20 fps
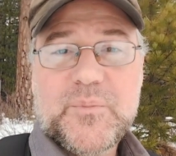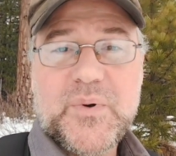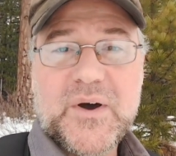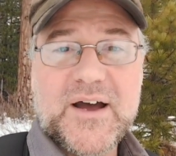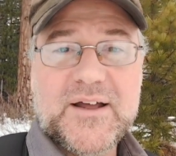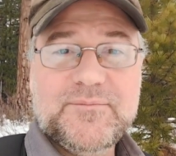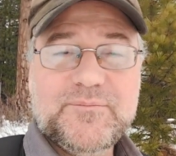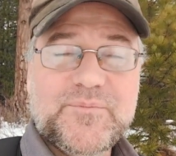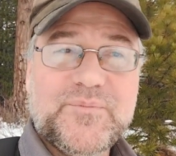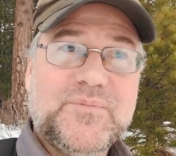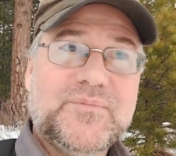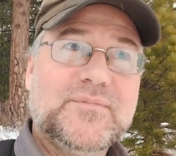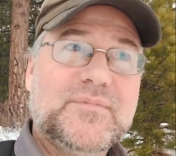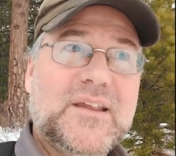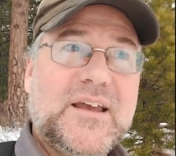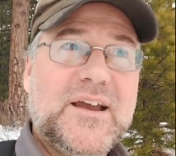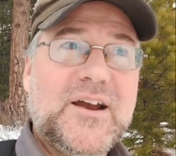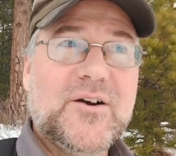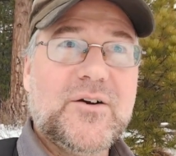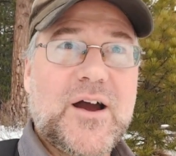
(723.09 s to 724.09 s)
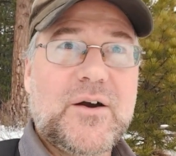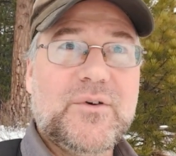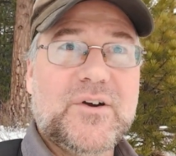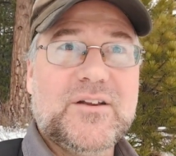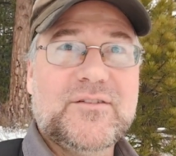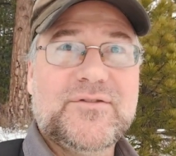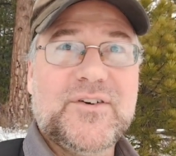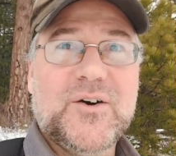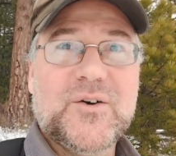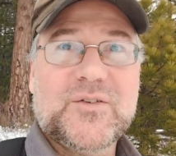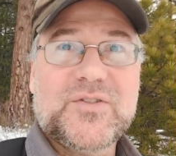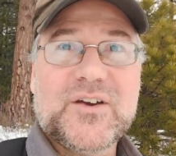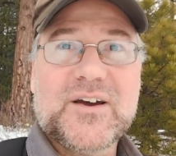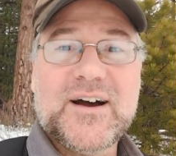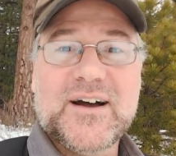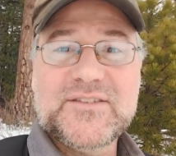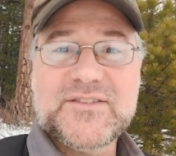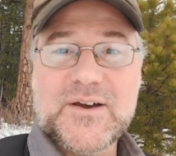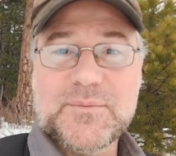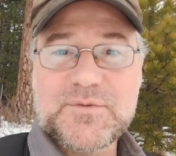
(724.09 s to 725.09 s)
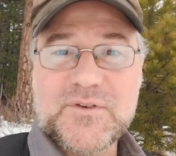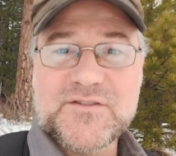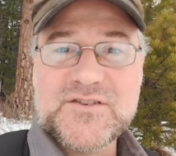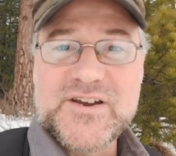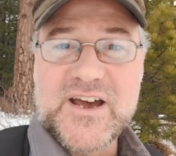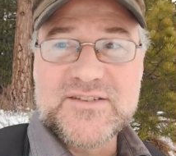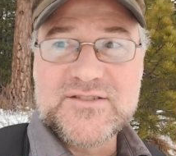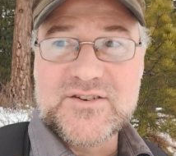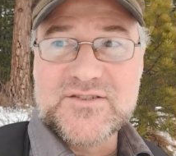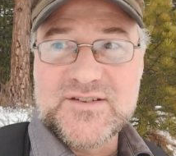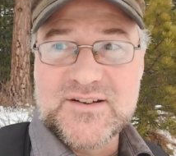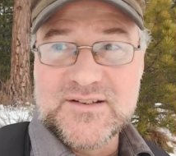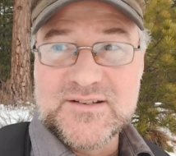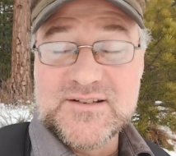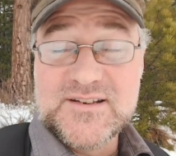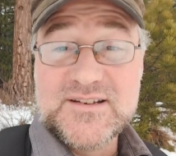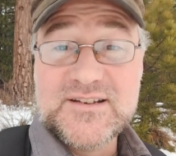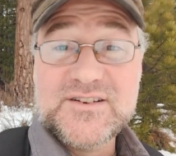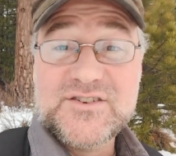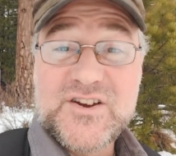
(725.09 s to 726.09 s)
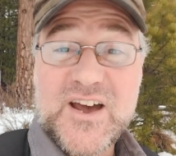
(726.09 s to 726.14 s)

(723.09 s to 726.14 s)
but here I would invoke the concept of Chesterton's,